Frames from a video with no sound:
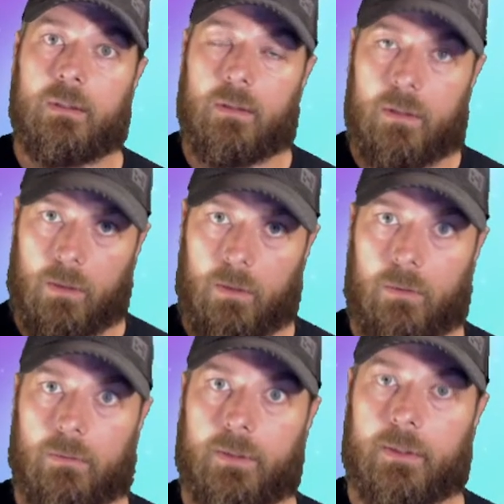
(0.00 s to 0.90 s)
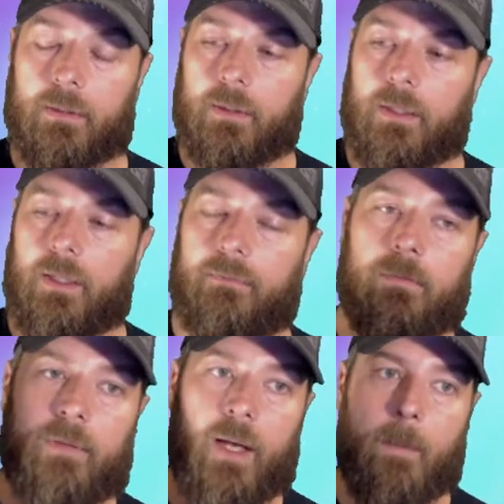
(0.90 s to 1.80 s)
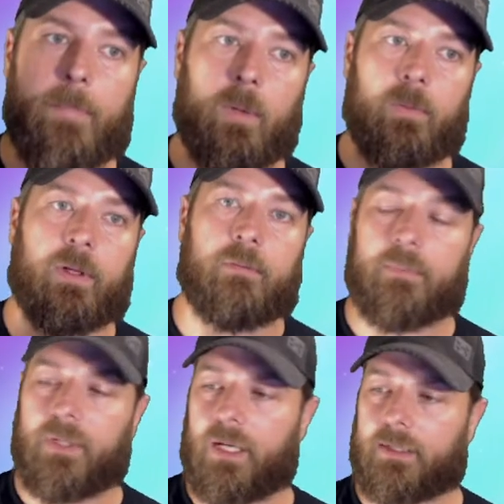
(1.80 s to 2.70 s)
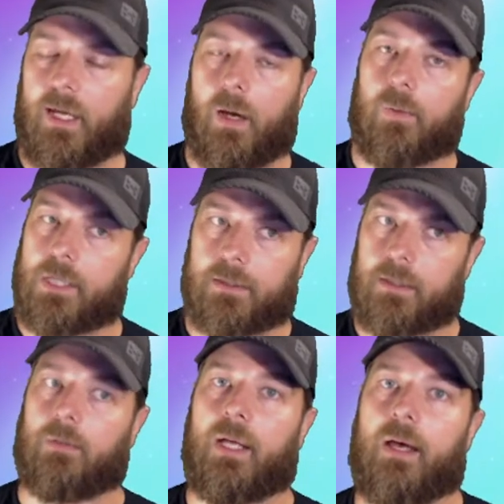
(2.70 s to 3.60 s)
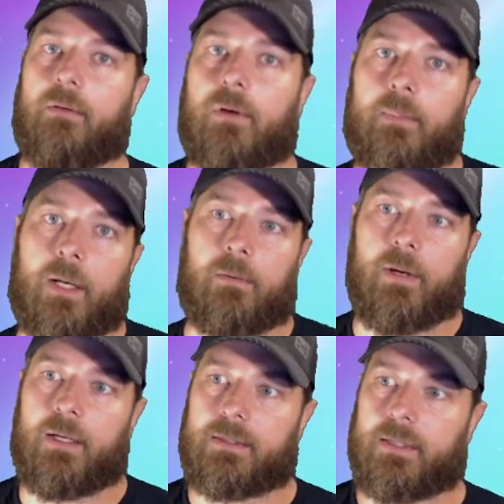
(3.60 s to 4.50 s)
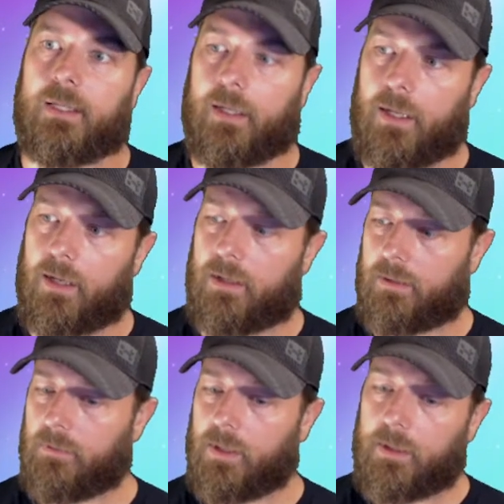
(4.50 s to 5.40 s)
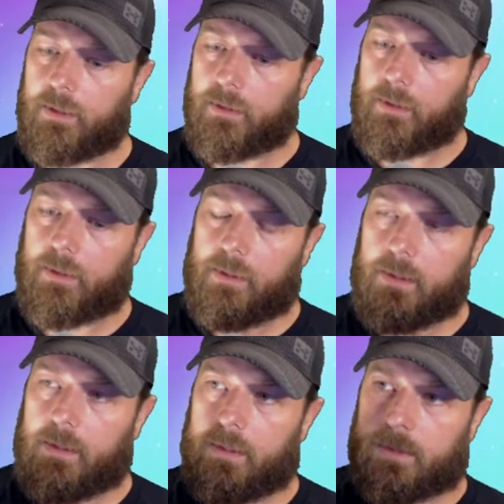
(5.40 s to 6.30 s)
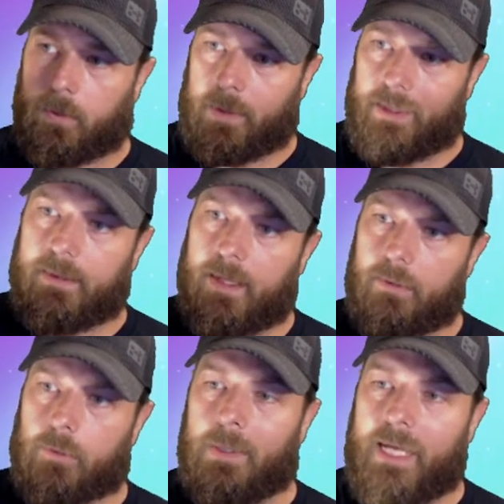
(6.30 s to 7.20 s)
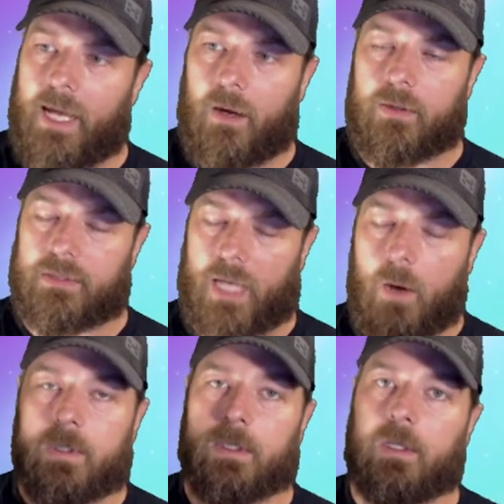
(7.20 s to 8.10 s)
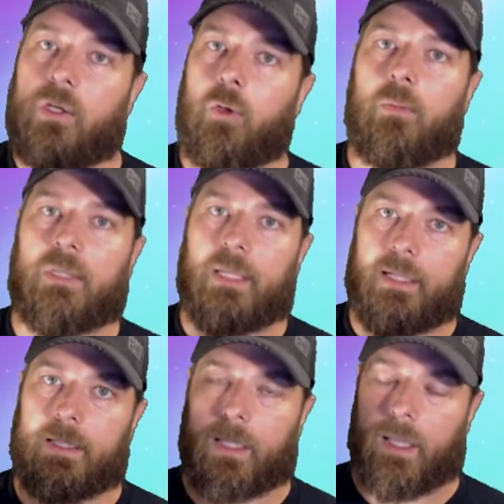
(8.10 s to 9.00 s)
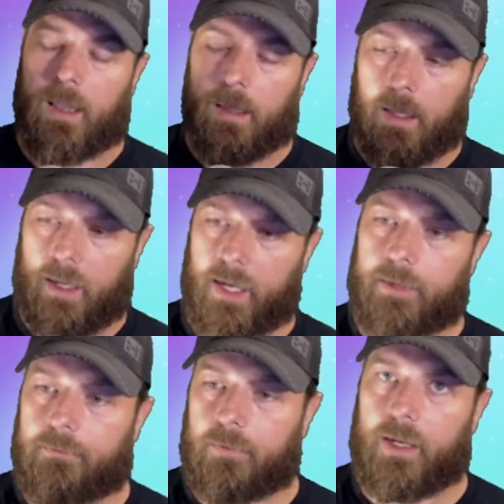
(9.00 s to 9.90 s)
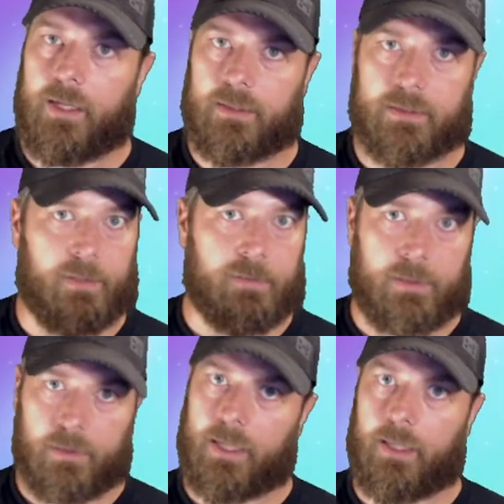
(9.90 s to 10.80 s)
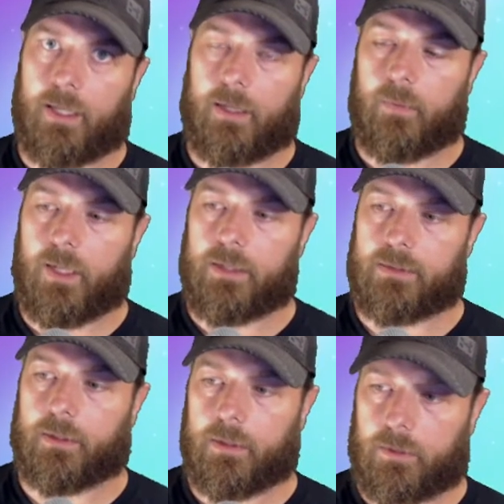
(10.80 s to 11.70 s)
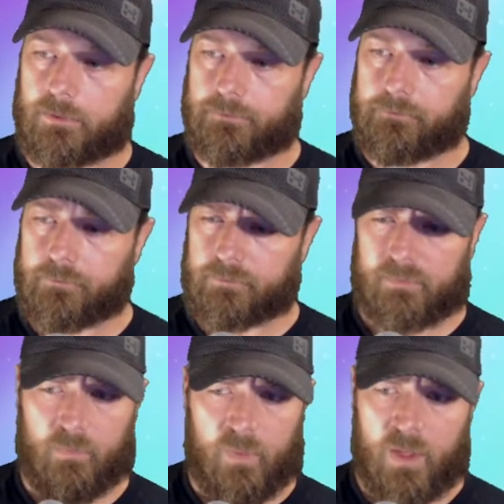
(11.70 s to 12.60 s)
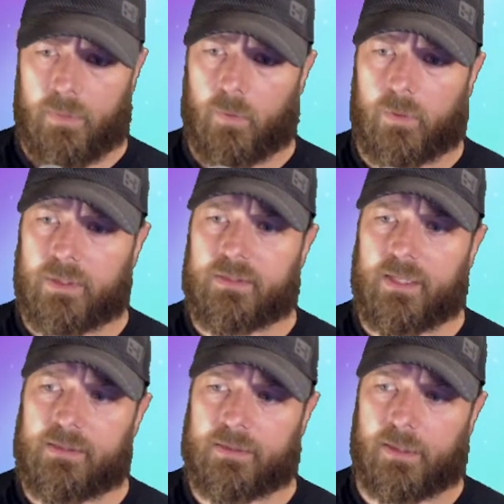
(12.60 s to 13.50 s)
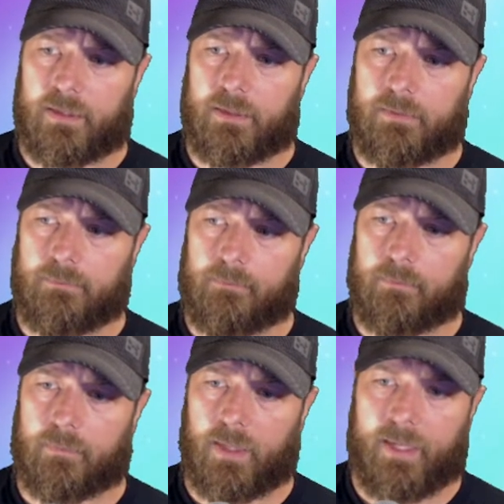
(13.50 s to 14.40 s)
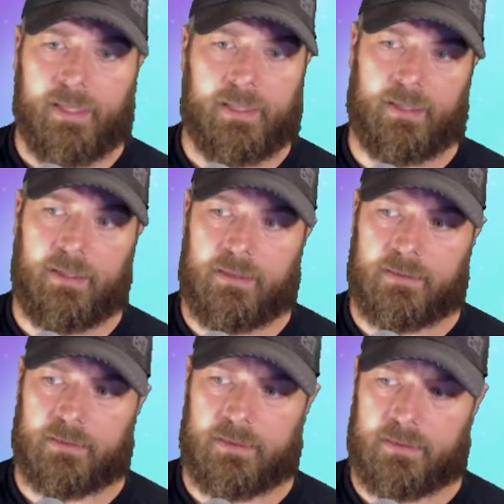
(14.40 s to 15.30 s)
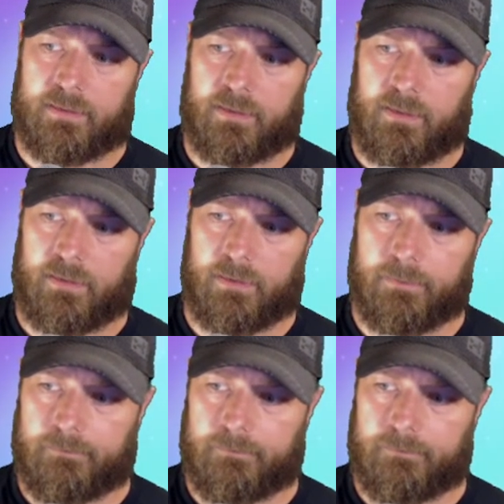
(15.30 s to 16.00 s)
gold if you've got both of them knocked out, which I don't have all my rares taken care of. So in that 3 hours, I was accumulating a lot of rares, and I've still got a lot of rares to go. But once that's done, I could easily see,